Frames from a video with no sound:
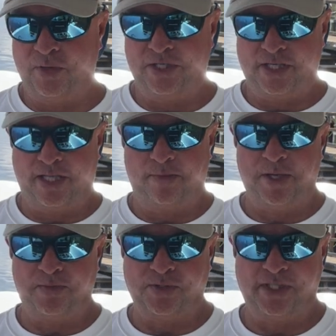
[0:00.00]
appreciate the
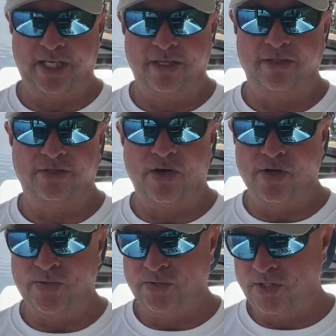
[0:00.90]
people sending us
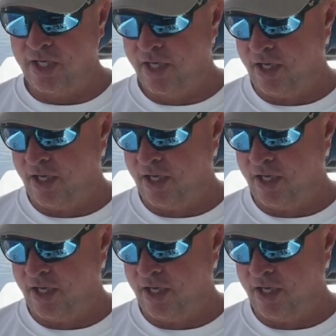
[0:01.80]
those.